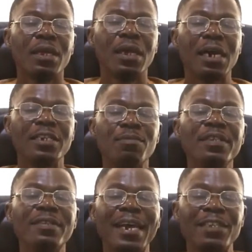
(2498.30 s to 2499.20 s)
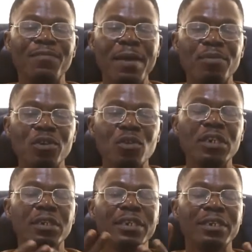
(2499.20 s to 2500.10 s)
it means there is vibration,
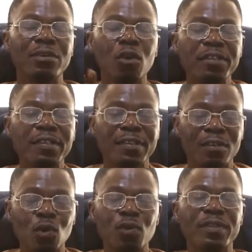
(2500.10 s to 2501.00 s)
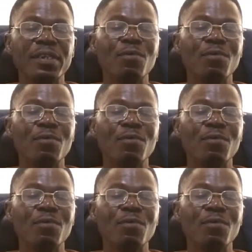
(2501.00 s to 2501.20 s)
the glottis is closed.